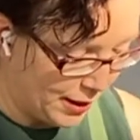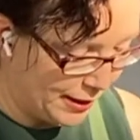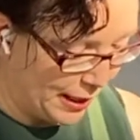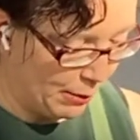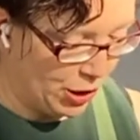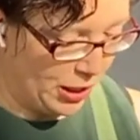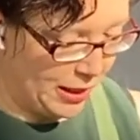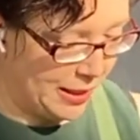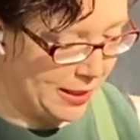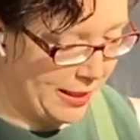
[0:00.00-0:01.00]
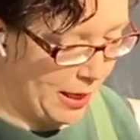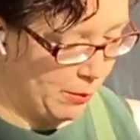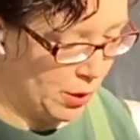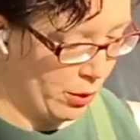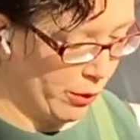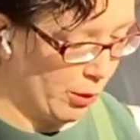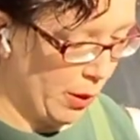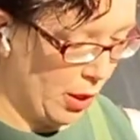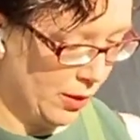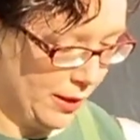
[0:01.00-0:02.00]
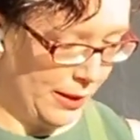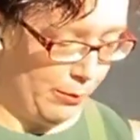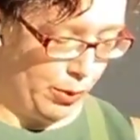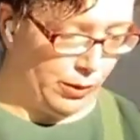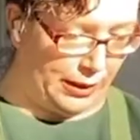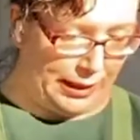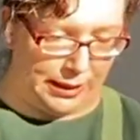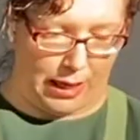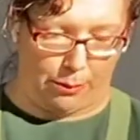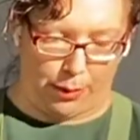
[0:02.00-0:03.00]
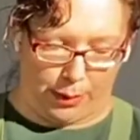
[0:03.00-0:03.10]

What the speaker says: damaging these stems or root balls as I'm pulling these up.